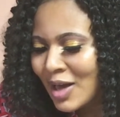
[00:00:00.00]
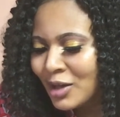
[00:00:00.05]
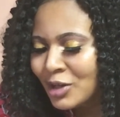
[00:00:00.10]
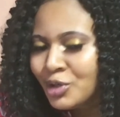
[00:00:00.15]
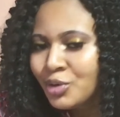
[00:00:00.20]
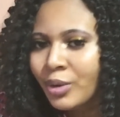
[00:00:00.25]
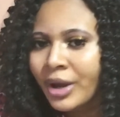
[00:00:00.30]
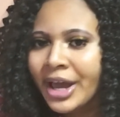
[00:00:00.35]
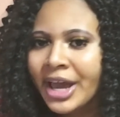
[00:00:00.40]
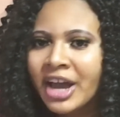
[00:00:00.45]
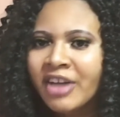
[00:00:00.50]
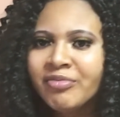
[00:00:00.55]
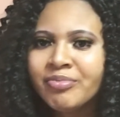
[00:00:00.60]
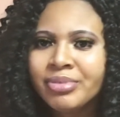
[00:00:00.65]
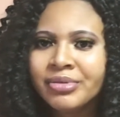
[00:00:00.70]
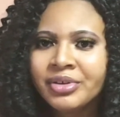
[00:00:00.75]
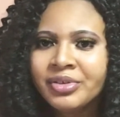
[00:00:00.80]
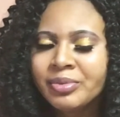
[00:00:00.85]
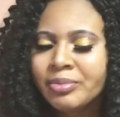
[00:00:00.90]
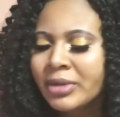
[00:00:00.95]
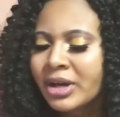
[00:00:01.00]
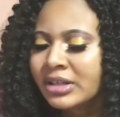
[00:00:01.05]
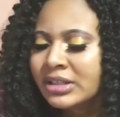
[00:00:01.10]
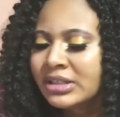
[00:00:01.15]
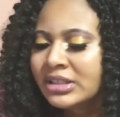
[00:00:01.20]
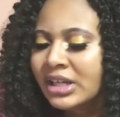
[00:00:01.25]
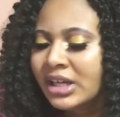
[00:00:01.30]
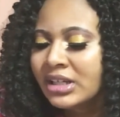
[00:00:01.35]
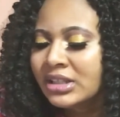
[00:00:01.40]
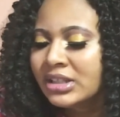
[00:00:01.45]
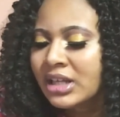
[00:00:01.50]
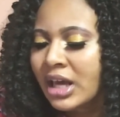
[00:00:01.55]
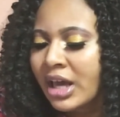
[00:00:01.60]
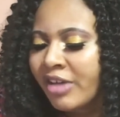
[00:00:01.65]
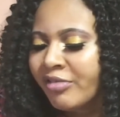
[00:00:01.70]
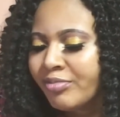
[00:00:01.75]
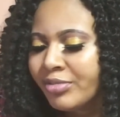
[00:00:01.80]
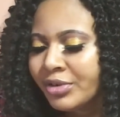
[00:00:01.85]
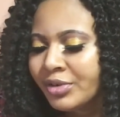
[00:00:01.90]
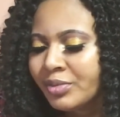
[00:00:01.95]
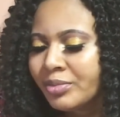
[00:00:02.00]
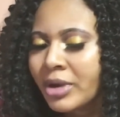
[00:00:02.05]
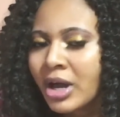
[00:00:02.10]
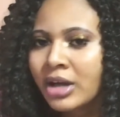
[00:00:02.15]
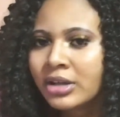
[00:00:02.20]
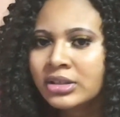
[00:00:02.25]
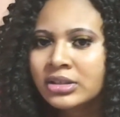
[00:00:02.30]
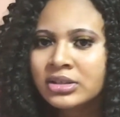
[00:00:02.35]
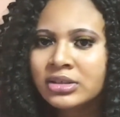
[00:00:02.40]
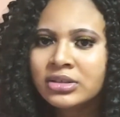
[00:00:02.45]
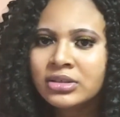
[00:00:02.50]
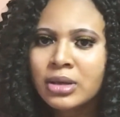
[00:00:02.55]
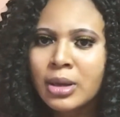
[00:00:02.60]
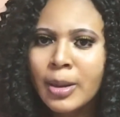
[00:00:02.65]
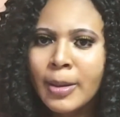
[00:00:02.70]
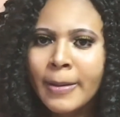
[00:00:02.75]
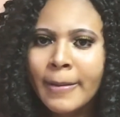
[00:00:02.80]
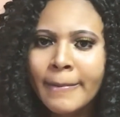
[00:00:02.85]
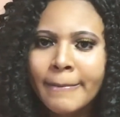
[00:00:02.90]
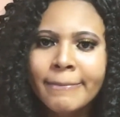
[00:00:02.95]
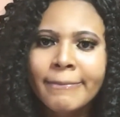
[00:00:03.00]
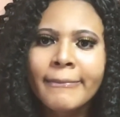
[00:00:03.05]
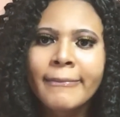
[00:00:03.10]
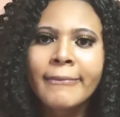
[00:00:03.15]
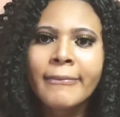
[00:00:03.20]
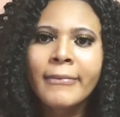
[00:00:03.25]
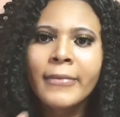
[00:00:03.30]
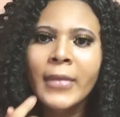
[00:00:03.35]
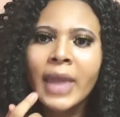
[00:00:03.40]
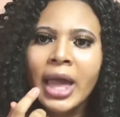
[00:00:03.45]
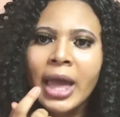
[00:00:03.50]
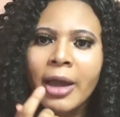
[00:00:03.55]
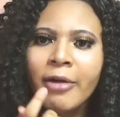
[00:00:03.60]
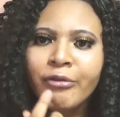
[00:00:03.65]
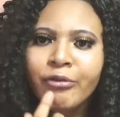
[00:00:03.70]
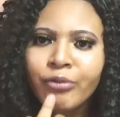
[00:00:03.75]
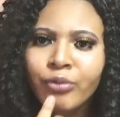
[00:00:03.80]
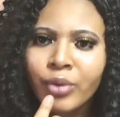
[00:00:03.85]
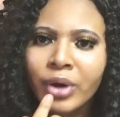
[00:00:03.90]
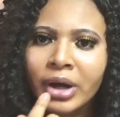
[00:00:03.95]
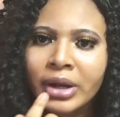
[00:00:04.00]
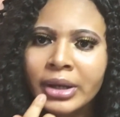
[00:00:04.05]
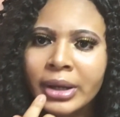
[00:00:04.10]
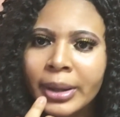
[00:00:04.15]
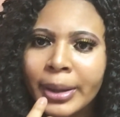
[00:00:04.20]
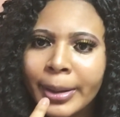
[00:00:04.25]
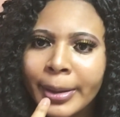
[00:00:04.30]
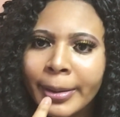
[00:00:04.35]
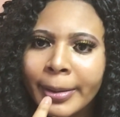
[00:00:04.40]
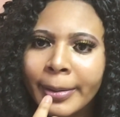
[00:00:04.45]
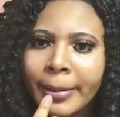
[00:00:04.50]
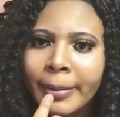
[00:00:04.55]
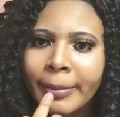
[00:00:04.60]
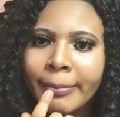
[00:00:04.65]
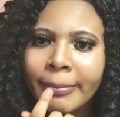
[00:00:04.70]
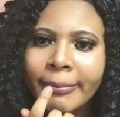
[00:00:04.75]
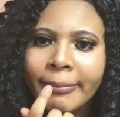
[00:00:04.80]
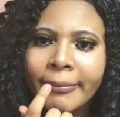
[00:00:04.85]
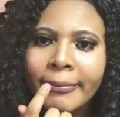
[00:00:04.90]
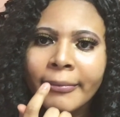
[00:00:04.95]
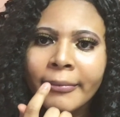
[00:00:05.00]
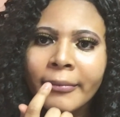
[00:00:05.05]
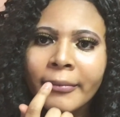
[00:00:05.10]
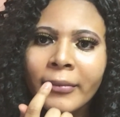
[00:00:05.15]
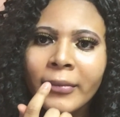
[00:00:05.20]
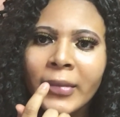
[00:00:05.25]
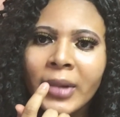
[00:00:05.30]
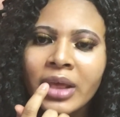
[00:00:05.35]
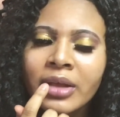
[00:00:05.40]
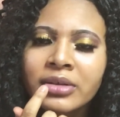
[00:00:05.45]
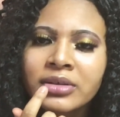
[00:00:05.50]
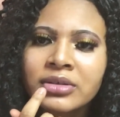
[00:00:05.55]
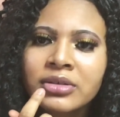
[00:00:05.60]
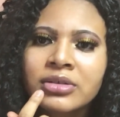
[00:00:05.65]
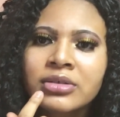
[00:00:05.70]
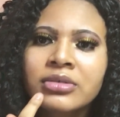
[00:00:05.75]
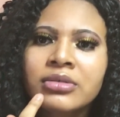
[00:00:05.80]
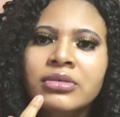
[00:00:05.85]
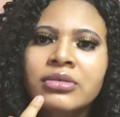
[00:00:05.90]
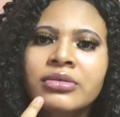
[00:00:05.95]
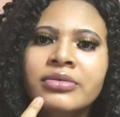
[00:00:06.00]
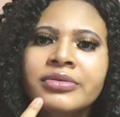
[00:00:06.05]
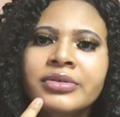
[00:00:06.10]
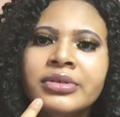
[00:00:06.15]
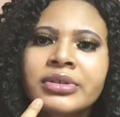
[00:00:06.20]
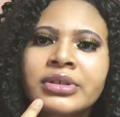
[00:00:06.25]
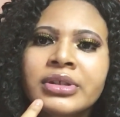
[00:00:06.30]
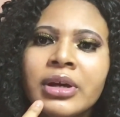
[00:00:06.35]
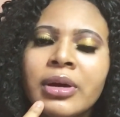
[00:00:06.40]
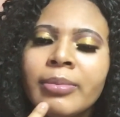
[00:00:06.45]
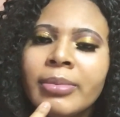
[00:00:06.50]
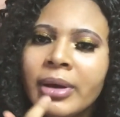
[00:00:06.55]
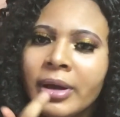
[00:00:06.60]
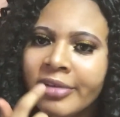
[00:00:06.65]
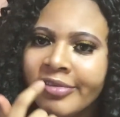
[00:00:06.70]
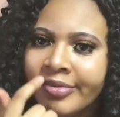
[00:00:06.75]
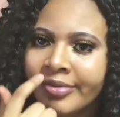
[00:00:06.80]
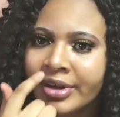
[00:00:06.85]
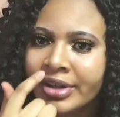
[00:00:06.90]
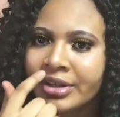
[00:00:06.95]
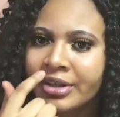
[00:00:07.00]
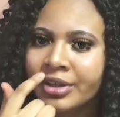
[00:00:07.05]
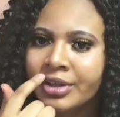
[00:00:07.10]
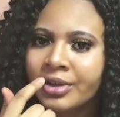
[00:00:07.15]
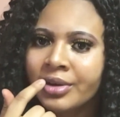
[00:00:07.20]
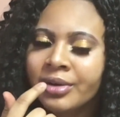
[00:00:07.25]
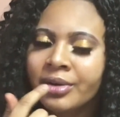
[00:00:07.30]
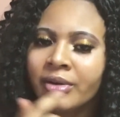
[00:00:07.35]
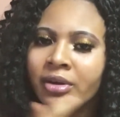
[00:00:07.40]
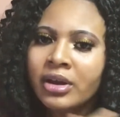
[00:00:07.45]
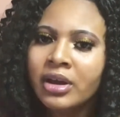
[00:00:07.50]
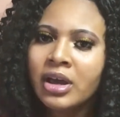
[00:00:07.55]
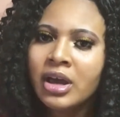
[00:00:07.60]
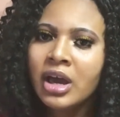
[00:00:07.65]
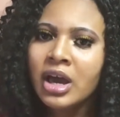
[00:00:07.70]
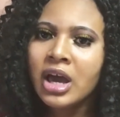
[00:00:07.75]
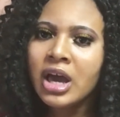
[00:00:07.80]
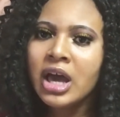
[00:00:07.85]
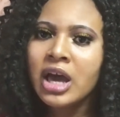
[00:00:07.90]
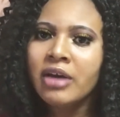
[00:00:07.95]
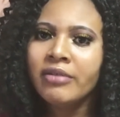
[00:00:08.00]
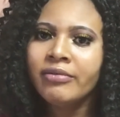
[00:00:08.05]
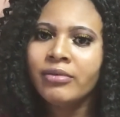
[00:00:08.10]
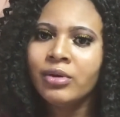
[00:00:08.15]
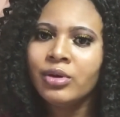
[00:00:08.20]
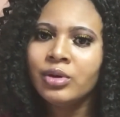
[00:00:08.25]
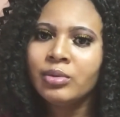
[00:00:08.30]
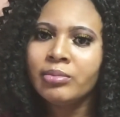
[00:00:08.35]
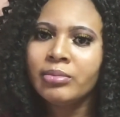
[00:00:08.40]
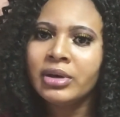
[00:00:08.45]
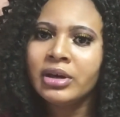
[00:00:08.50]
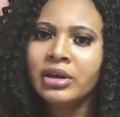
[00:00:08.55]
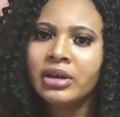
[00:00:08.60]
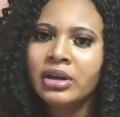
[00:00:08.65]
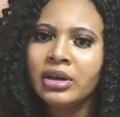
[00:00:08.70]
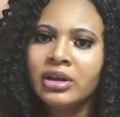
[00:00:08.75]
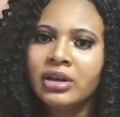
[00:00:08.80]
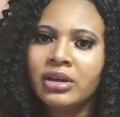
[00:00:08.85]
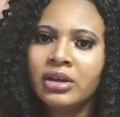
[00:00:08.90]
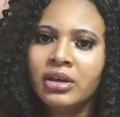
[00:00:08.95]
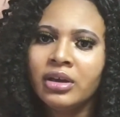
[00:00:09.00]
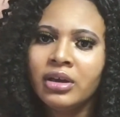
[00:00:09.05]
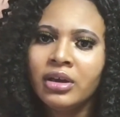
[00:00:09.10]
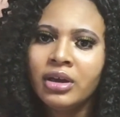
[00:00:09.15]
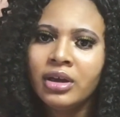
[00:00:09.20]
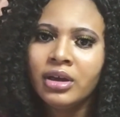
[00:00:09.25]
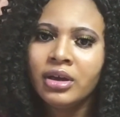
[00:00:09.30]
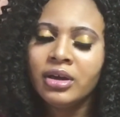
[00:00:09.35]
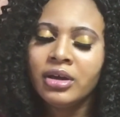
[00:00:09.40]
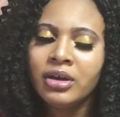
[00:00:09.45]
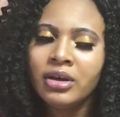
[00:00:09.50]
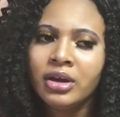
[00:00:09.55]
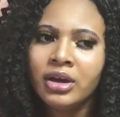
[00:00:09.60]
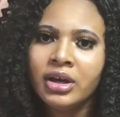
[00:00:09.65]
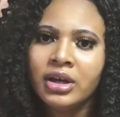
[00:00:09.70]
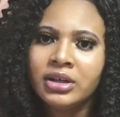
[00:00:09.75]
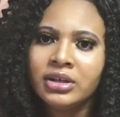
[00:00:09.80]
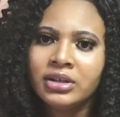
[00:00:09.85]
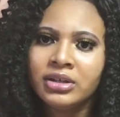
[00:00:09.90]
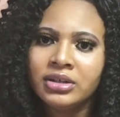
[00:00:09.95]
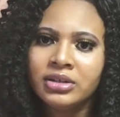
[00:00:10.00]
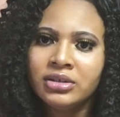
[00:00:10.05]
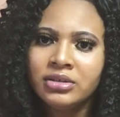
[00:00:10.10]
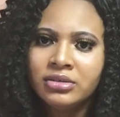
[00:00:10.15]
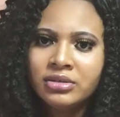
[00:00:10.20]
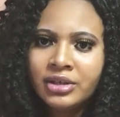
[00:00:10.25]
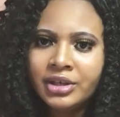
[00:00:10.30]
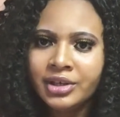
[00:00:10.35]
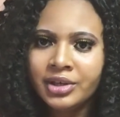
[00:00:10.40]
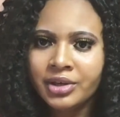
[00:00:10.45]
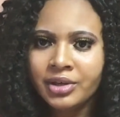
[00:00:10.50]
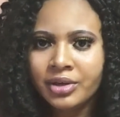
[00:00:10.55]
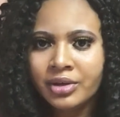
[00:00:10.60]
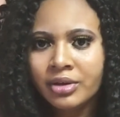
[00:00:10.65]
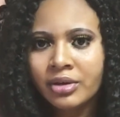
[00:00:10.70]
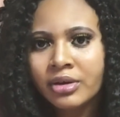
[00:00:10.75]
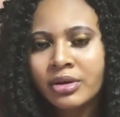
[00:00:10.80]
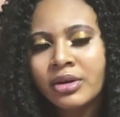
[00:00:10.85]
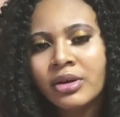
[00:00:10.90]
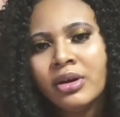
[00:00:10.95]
Do I have birthmarks? Yes, I have birthmarks. I have one here. It's not obvious now, but I have one here. I have on my hand here.